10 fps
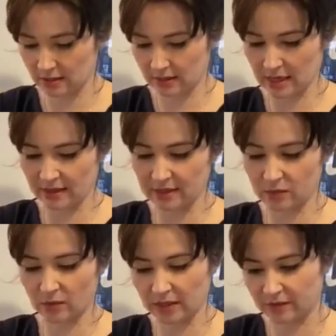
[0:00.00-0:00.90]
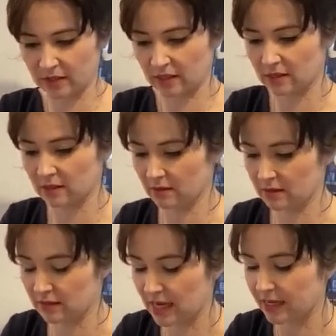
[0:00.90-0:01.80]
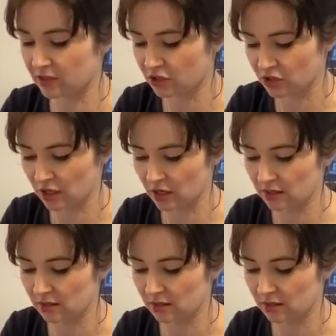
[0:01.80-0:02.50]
yeah, that's what gives it the texture